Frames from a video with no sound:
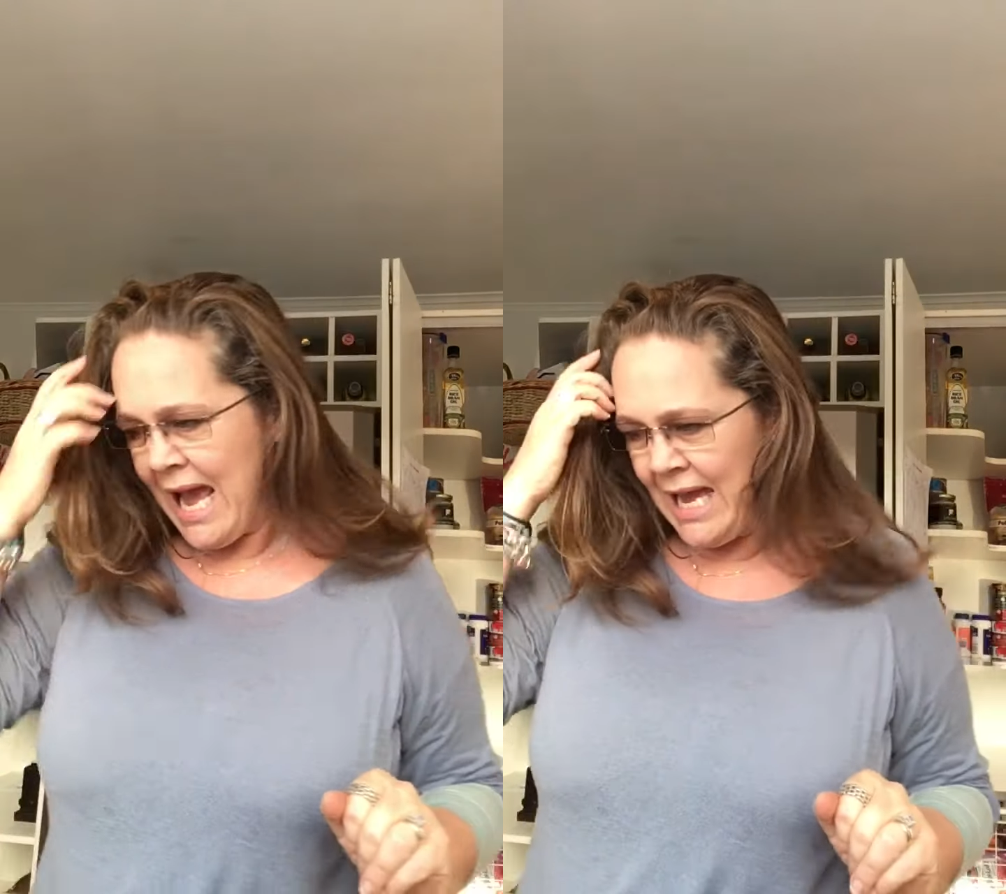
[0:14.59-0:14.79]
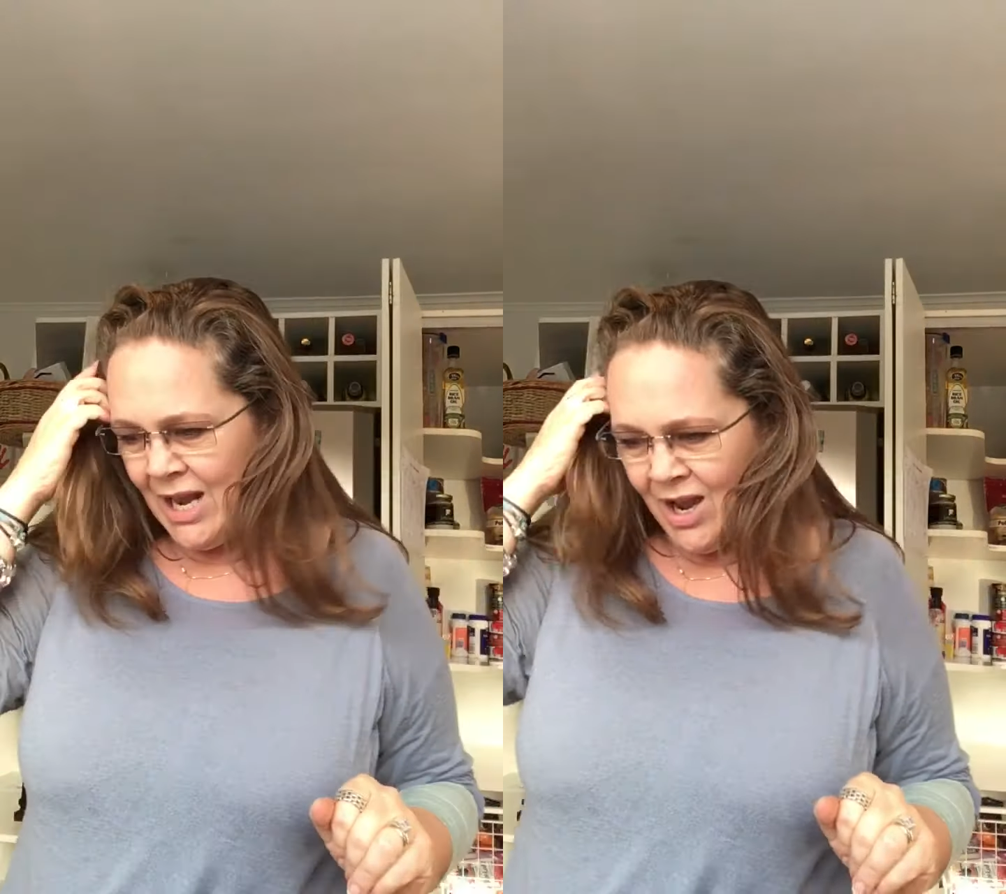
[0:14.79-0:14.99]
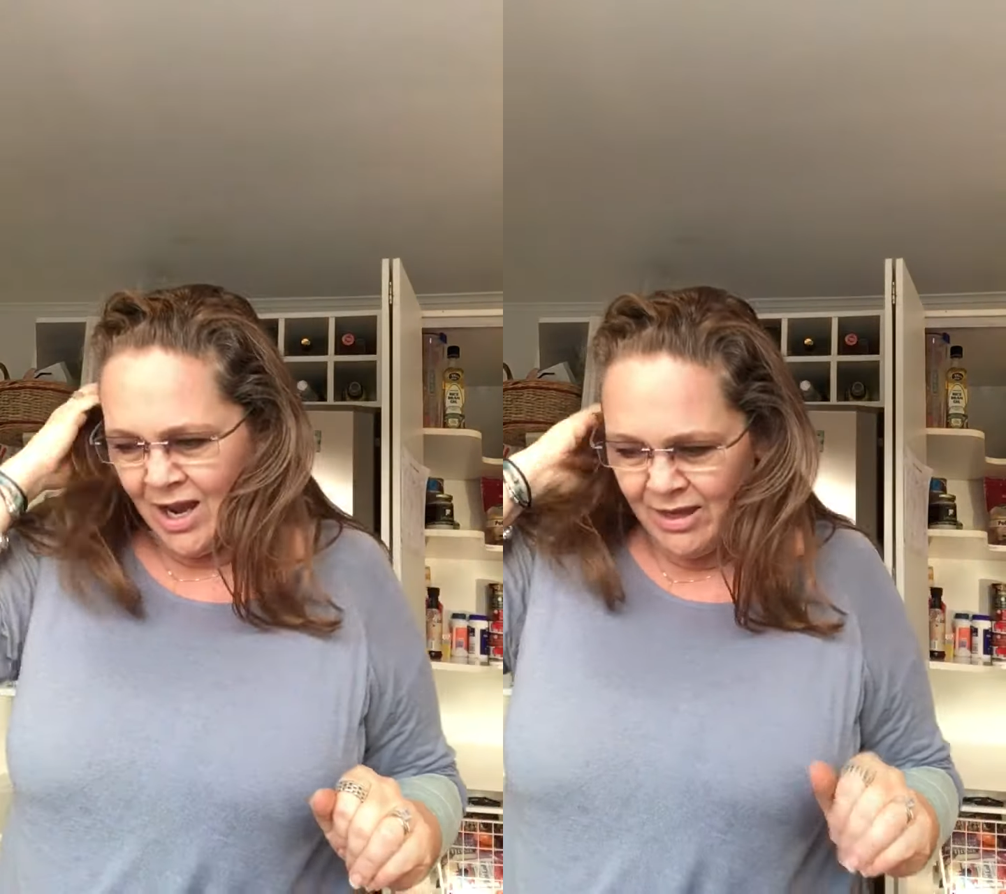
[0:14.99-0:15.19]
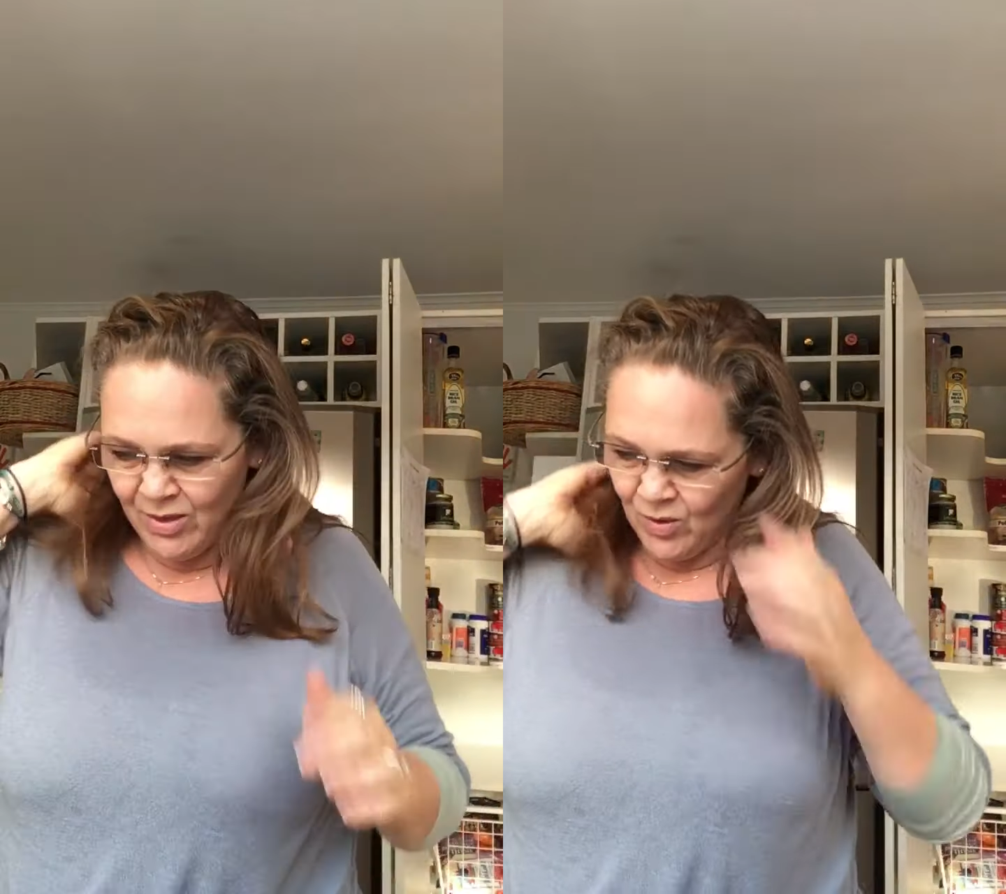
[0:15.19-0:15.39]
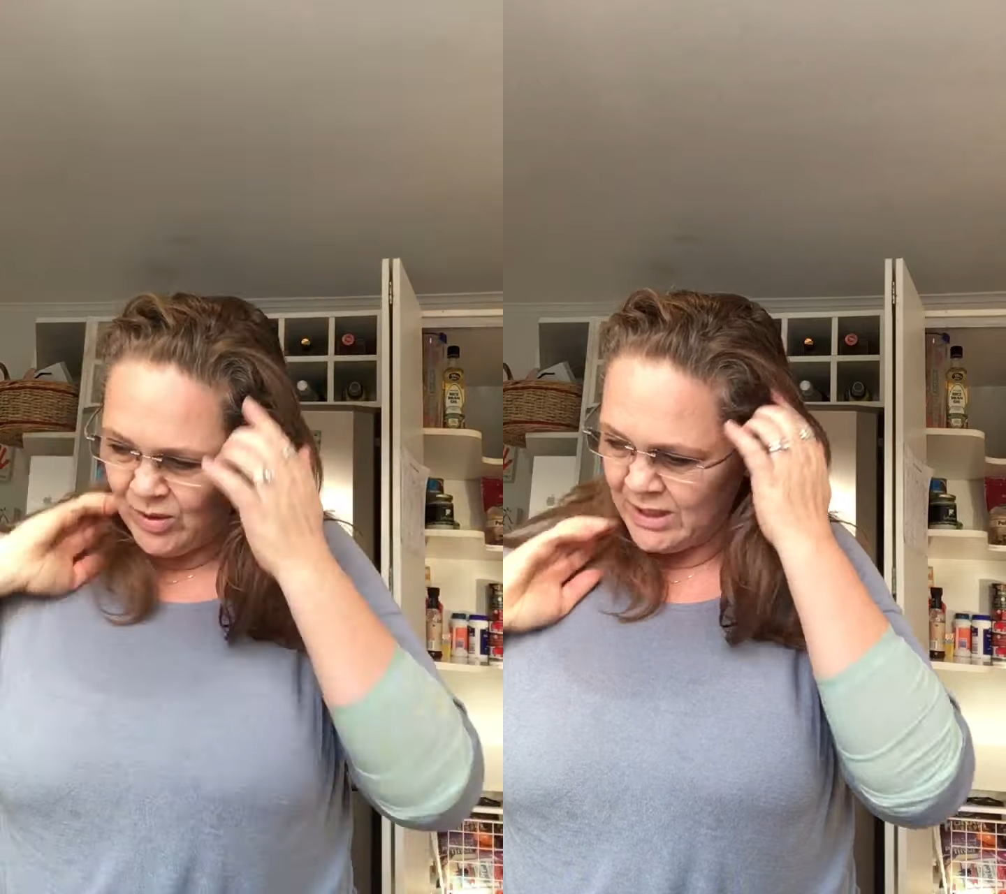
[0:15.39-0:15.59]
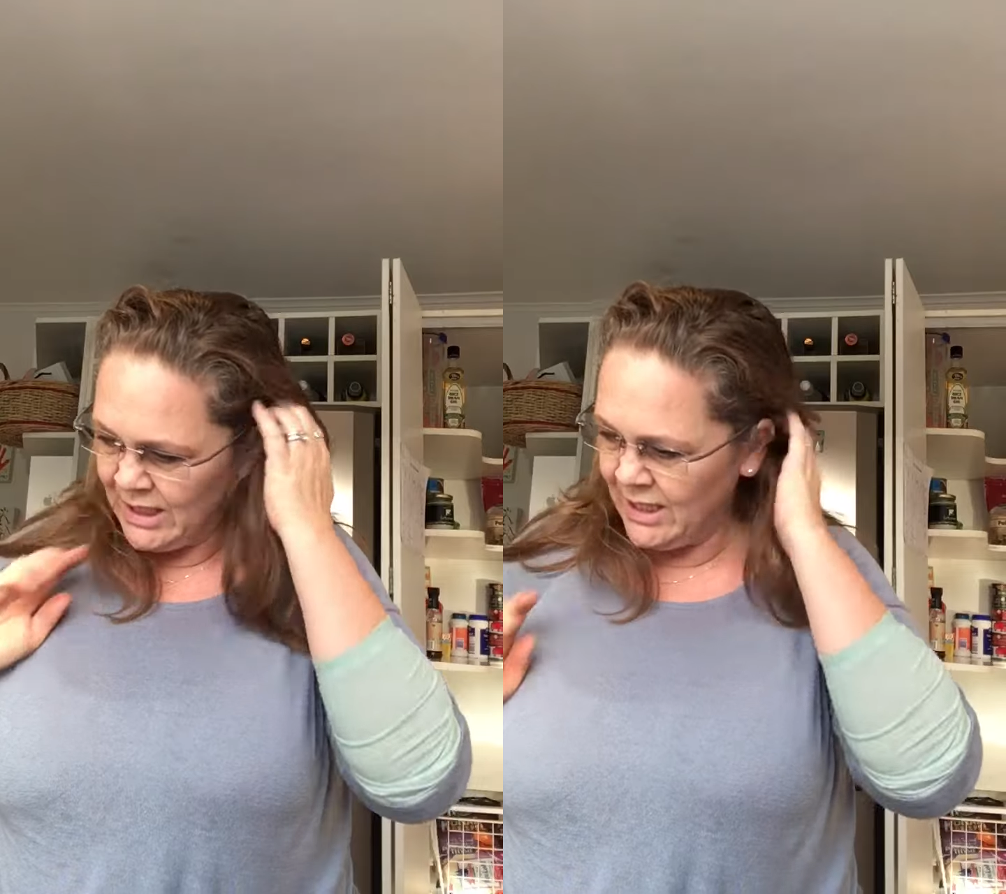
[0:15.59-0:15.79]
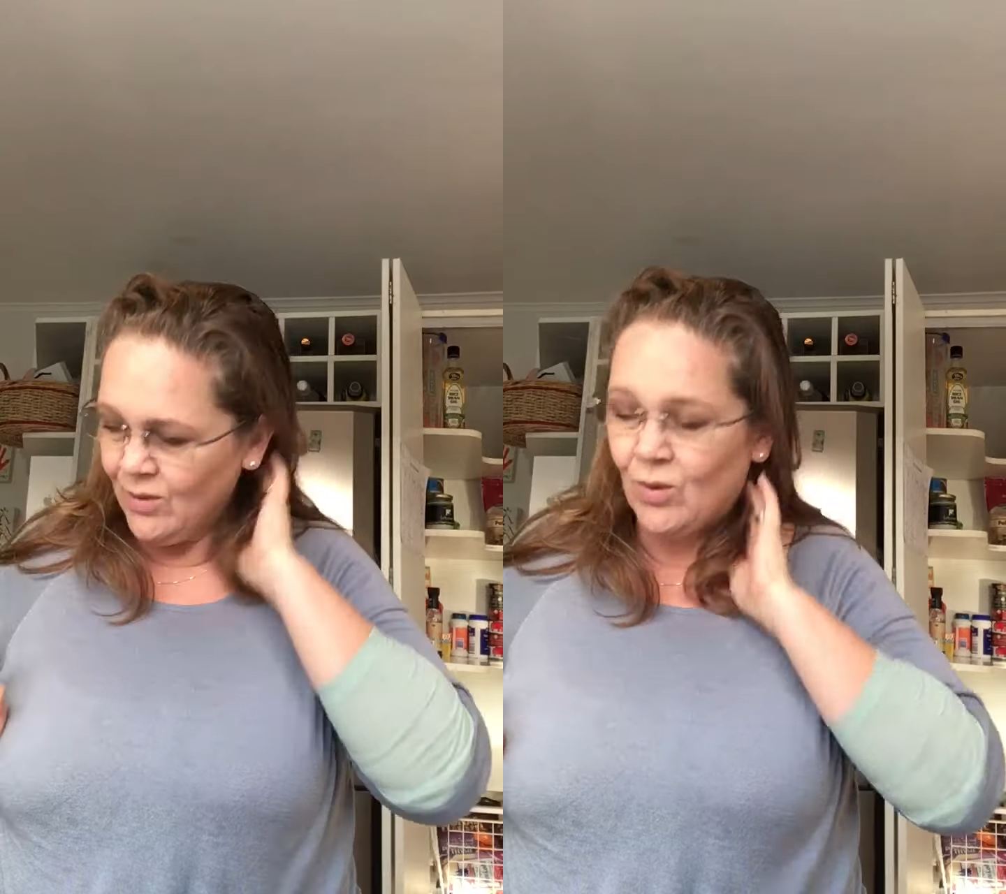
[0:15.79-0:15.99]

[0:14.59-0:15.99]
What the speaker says: and I thought in